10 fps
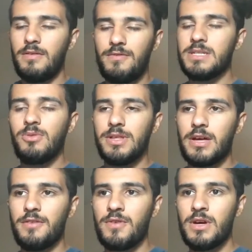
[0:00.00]
visible
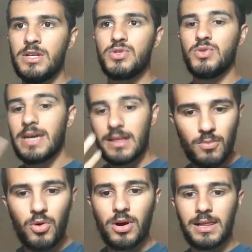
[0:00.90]
enough to get
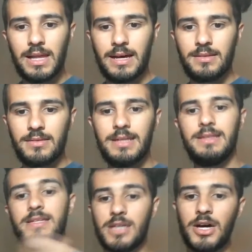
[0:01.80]
more clients
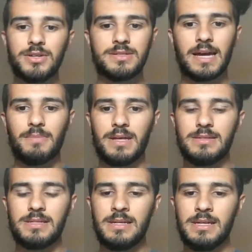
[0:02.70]
in this other
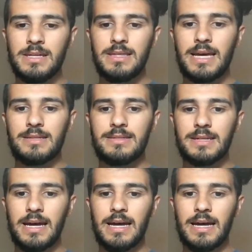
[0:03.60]
segment that